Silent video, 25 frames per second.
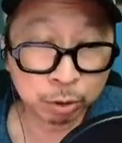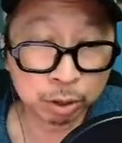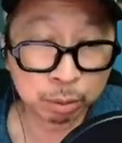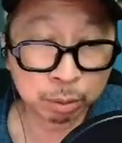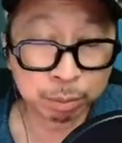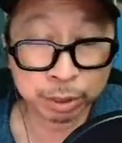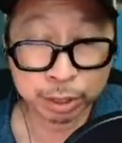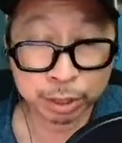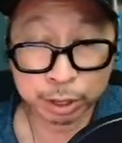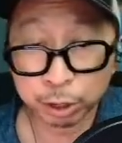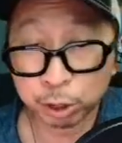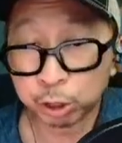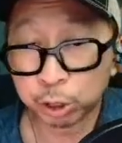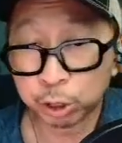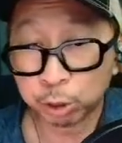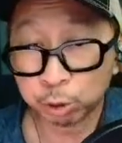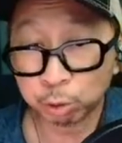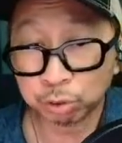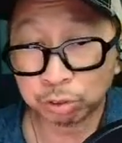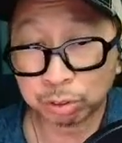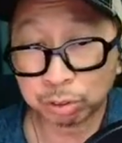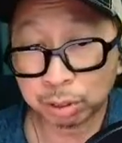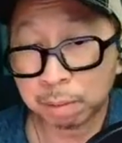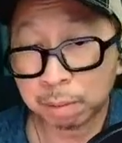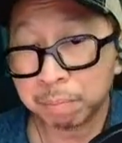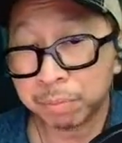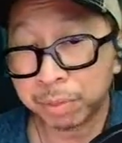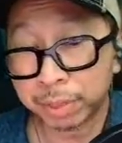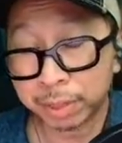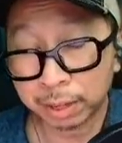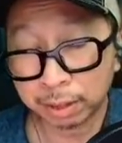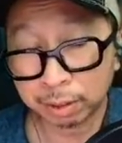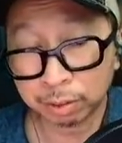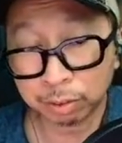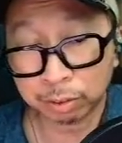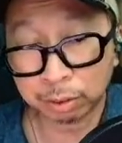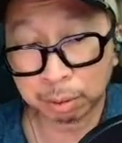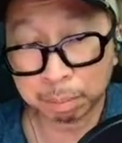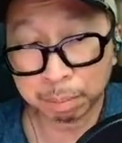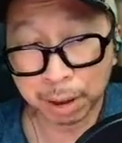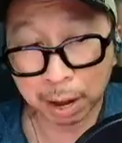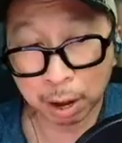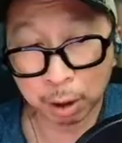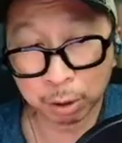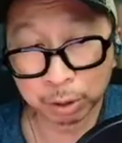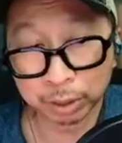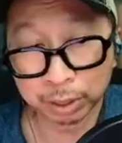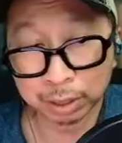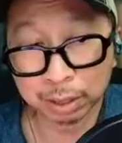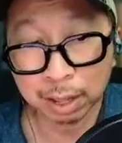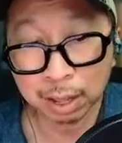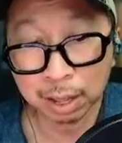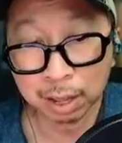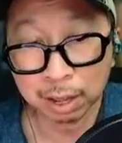but then you could do some things about it